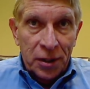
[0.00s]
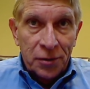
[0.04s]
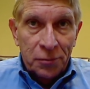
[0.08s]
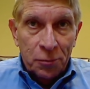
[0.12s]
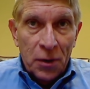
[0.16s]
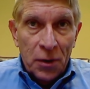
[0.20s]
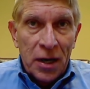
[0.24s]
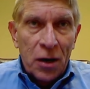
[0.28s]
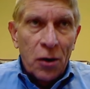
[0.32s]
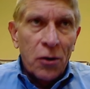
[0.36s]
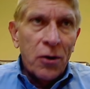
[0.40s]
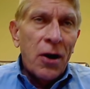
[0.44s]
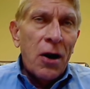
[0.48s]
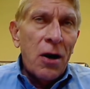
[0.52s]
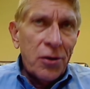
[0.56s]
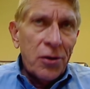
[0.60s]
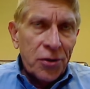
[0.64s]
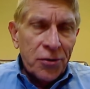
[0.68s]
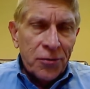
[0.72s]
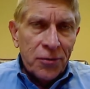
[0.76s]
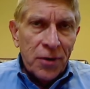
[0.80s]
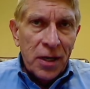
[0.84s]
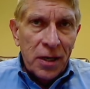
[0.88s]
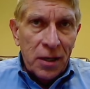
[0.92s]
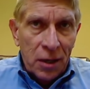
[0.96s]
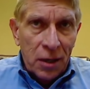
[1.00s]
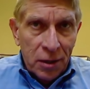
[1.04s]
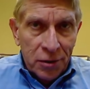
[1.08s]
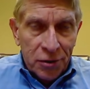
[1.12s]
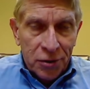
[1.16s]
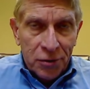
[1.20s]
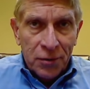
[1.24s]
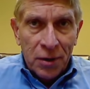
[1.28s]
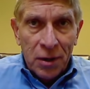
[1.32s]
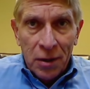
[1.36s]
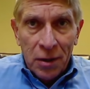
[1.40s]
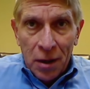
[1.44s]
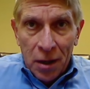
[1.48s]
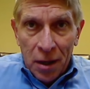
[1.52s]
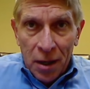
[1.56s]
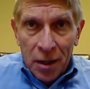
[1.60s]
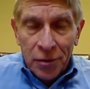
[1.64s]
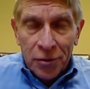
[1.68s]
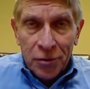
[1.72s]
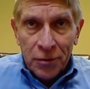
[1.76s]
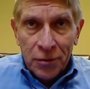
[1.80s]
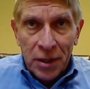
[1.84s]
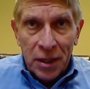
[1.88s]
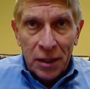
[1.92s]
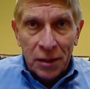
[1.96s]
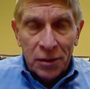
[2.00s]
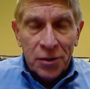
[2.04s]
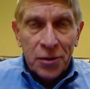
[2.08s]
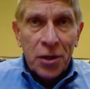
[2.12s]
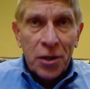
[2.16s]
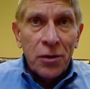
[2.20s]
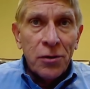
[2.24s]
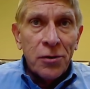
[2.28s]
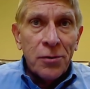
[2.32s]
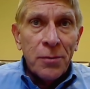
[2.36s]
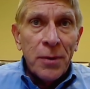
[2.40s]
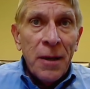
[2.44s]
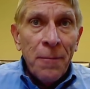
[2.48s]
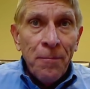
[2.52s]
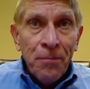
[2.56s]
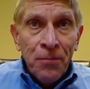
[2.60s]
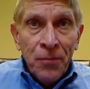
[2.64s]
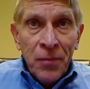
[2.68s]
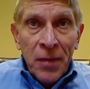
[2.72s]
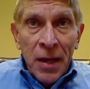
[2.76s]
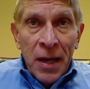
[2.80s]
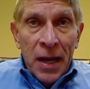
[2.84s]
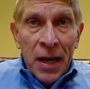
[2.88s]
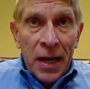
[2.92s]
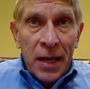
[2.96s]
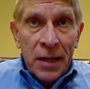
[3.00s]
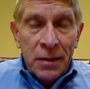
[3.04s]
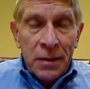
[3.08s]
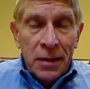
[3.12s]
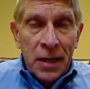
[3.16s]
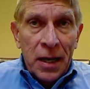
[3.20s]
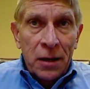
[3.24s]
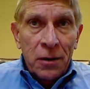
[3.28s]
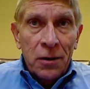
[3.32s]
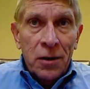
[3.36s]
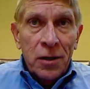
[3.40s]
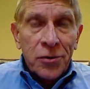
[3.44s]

Austria, and